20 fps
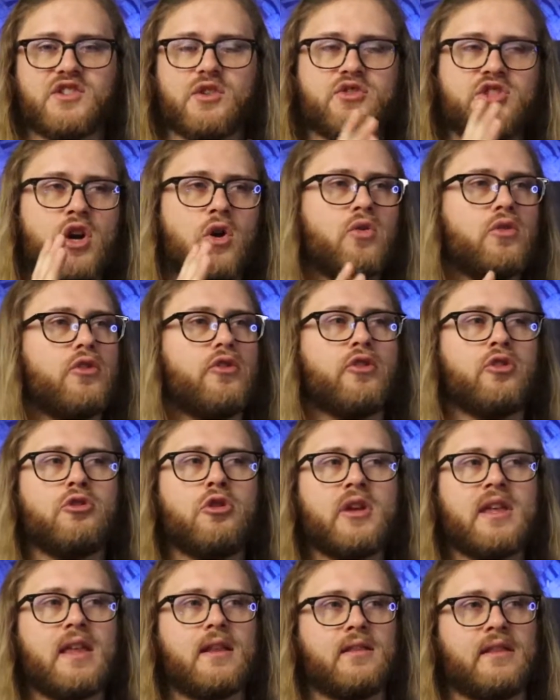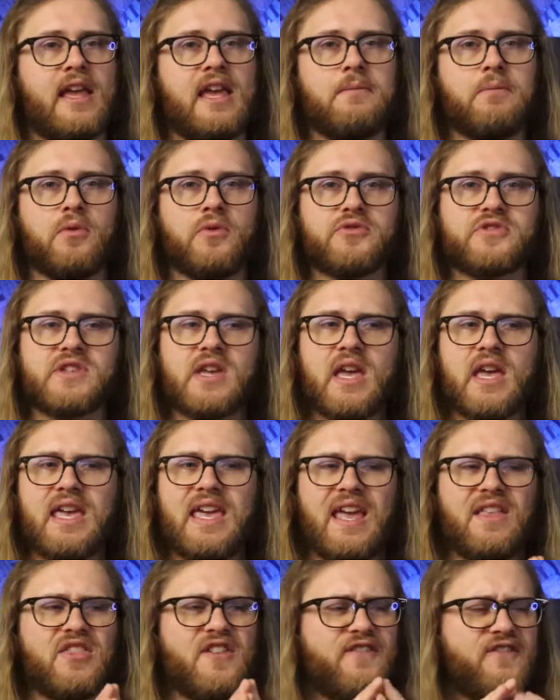So don't look at labels
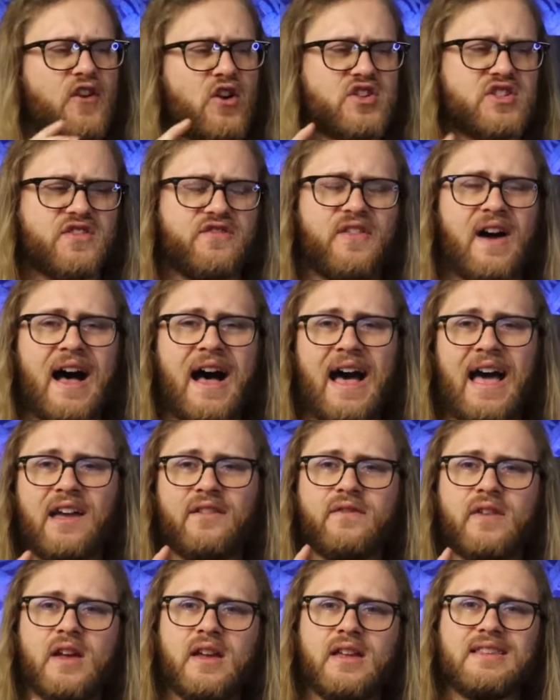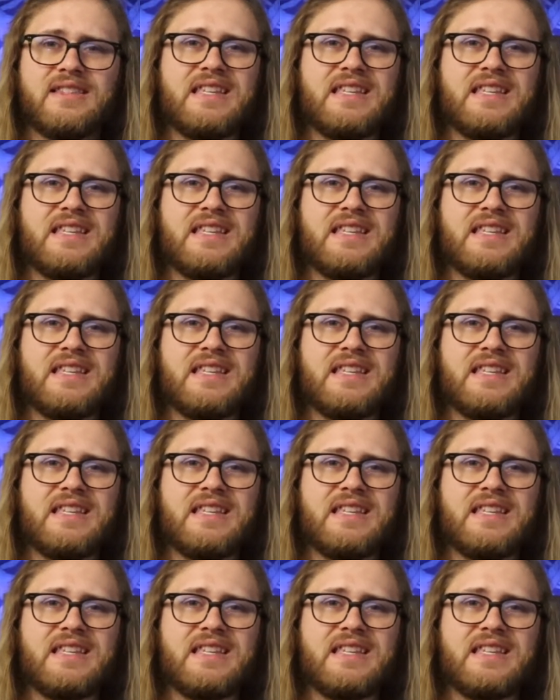in the first five,